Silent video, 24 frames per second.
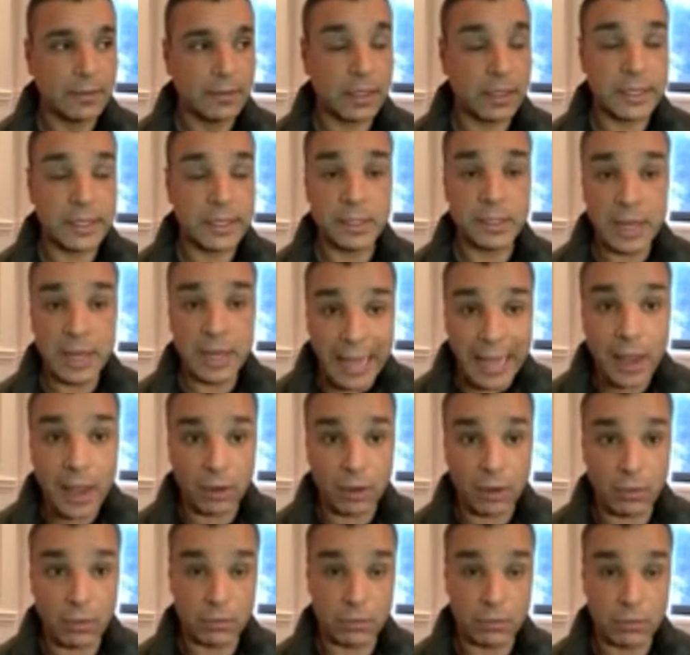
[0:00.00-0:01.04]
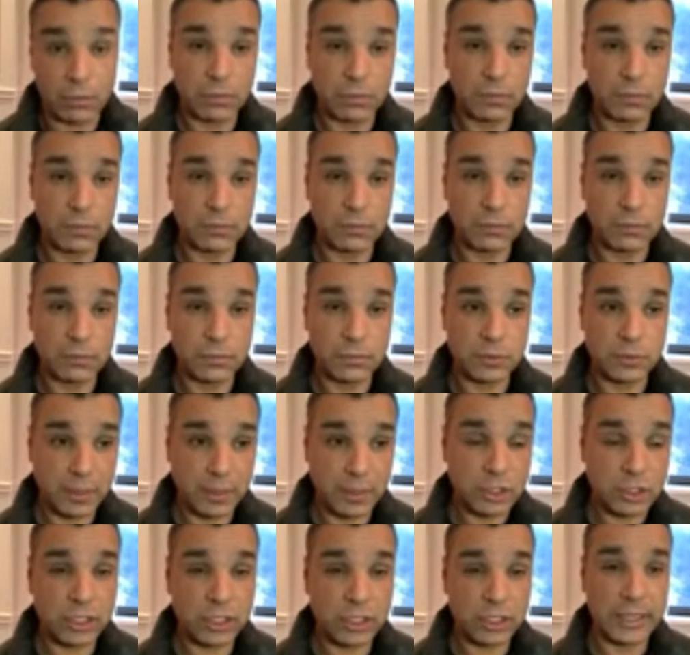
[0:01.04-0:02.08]
And now,
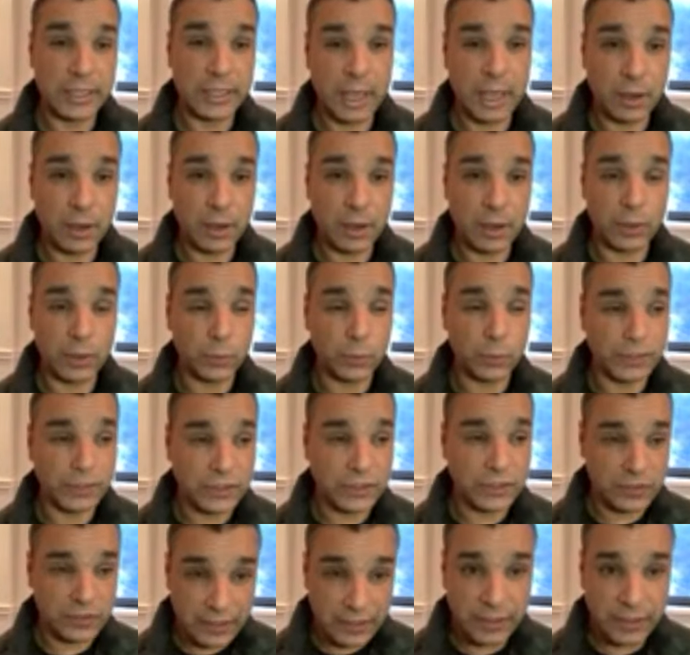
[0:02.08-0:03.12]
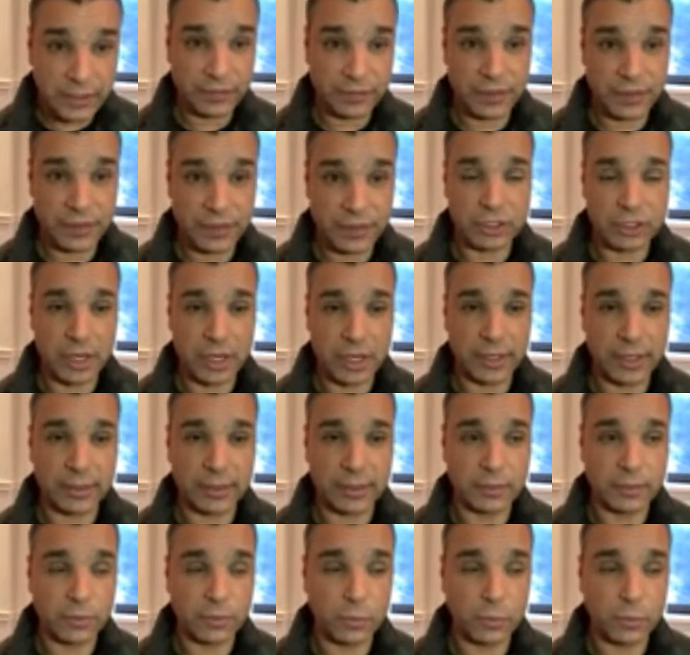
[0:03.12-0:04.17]
especially now, when we see the finish line,
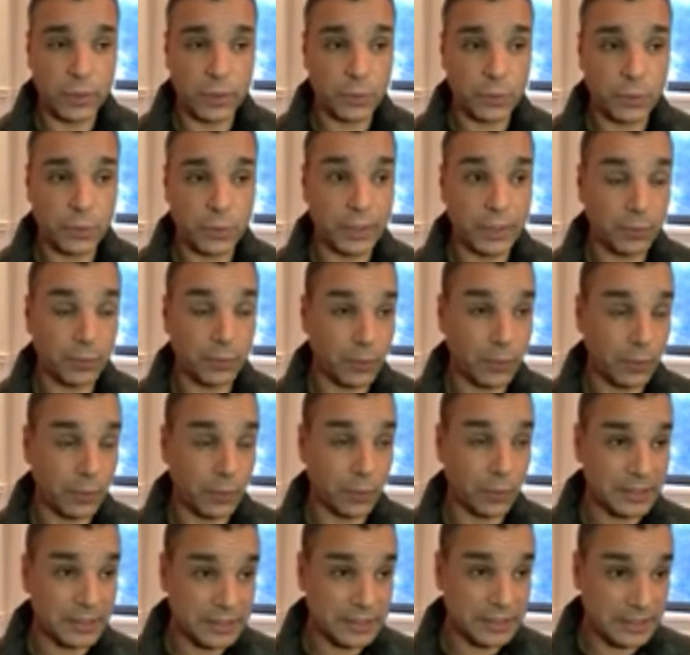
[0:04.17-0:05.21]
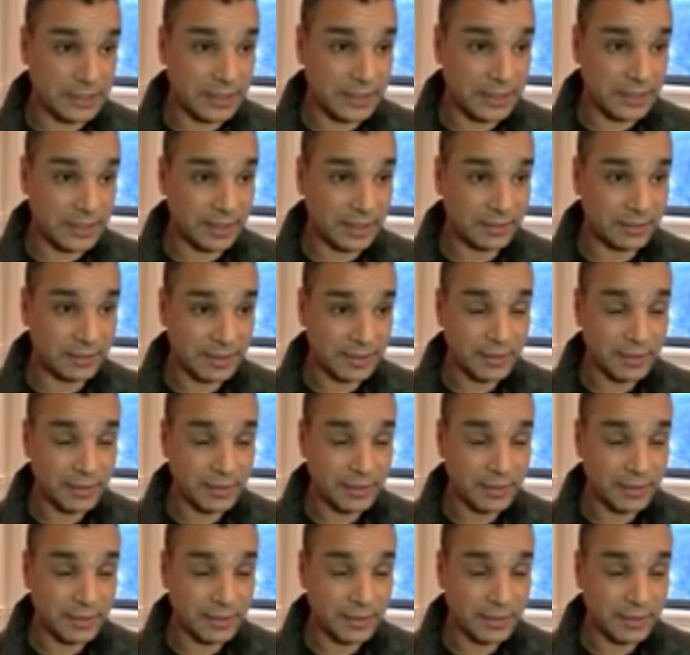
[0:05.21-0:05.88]
when we when we see that,